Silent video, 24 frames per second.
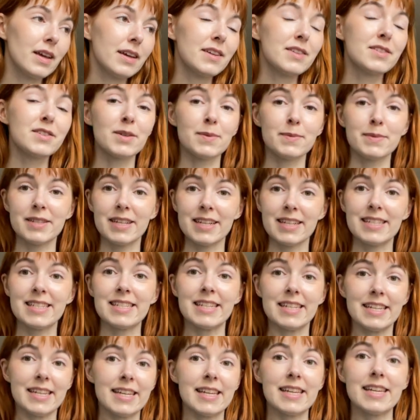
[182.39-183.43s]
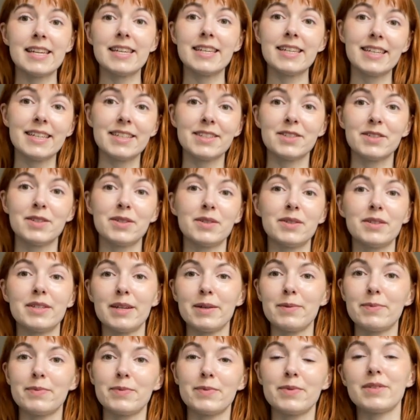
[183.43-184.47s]
some tzatziki to
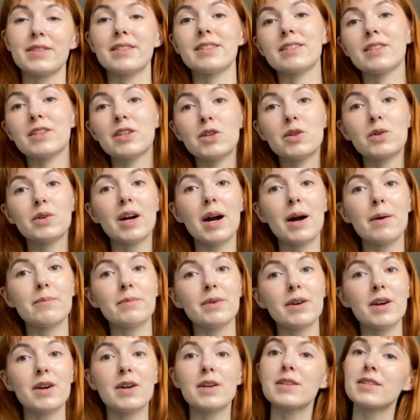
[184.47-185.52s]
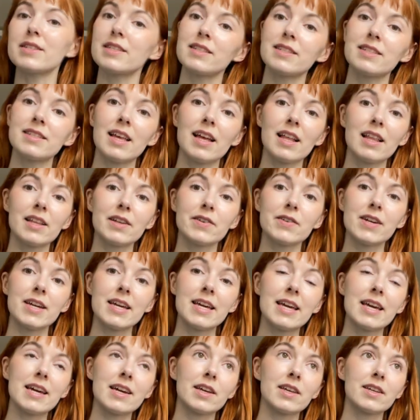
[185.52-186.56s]
dip cucumbers and
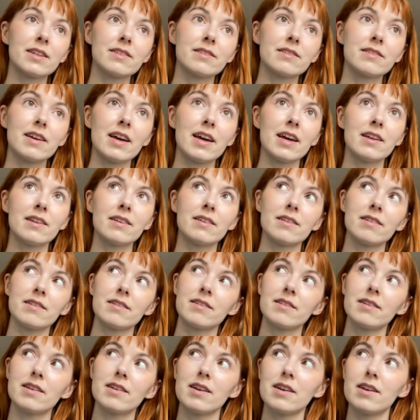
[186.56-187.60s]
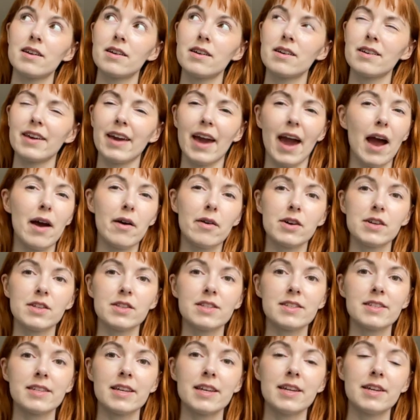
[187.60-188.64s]
celery and and
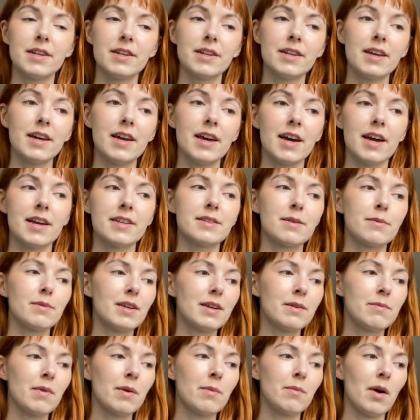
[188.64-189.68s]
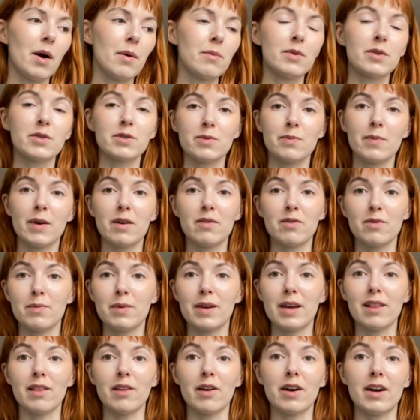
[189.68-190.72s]
carrots in. It's something my mom used to make for me
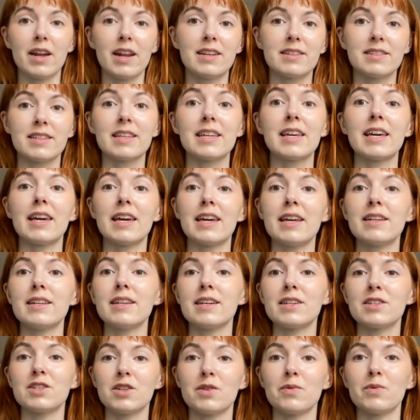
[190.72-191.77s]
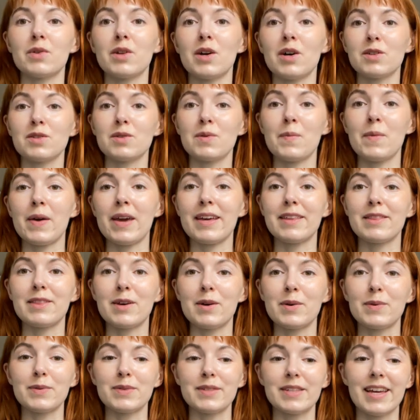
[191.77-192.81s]
a lot as a kid and she would also make
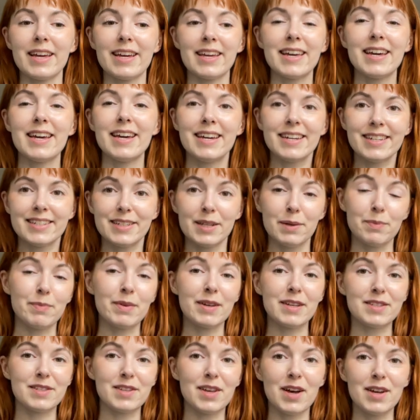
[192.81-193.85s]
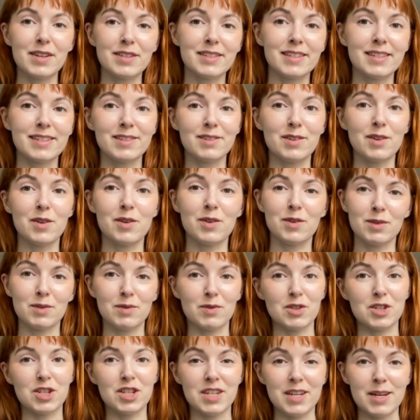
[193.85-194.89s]
those like dipping sauces you use
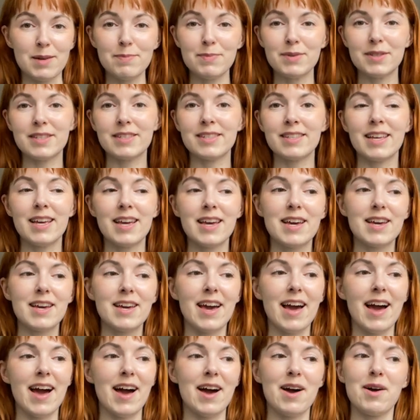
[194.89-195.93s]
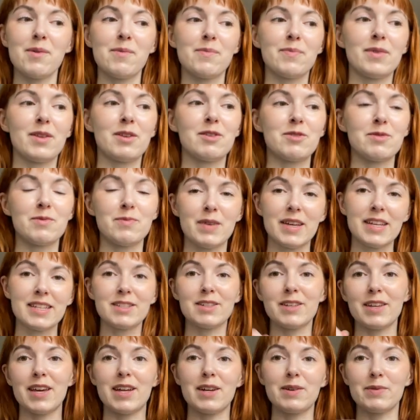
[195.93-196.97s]
for chips um, that you mix
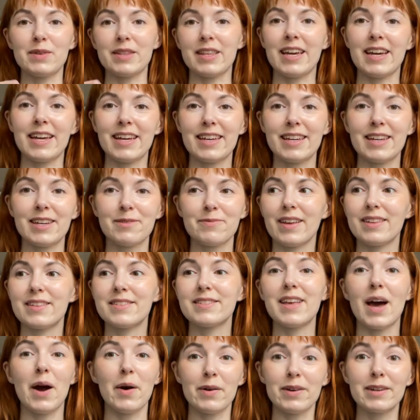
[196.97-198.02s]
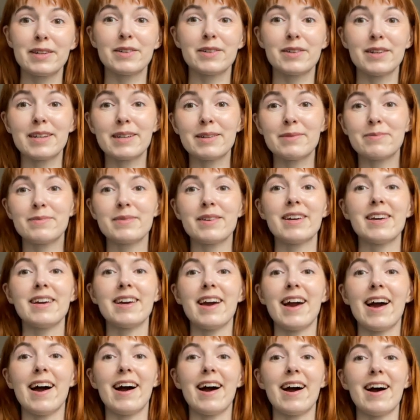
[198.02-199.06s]
together with like sour cream.
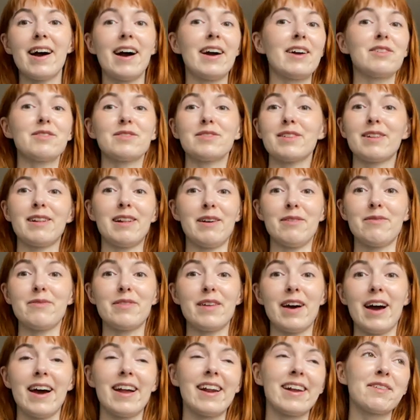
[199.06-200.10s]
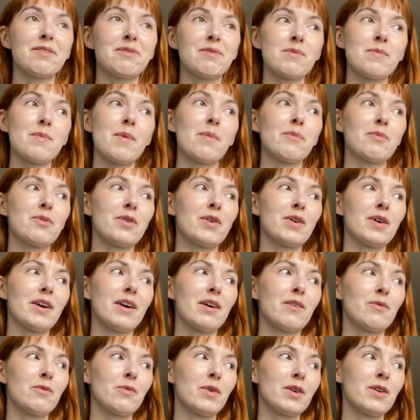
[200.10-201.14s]
Uh, I used to love that. I remember
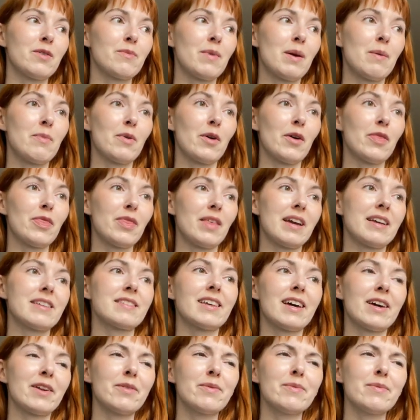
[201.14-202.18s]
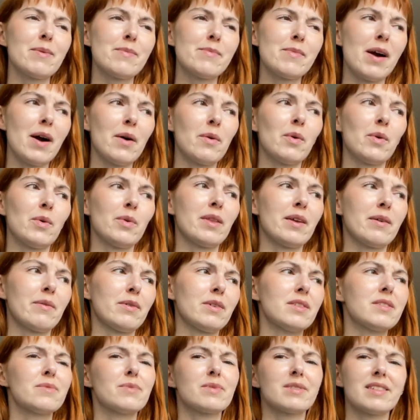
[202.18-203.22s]
um, one of my birthdays, I don't remember how old I
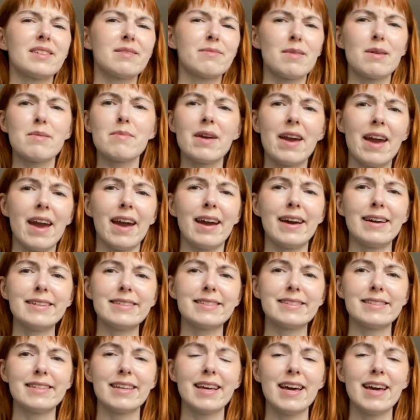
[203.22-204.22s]
was, was I maybe eight?